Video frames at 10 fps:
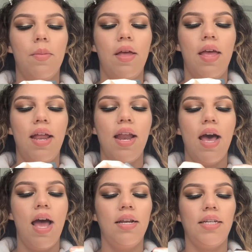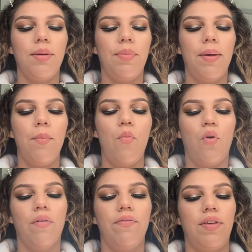in Honey by
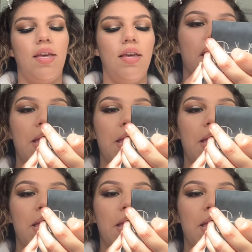Morphe.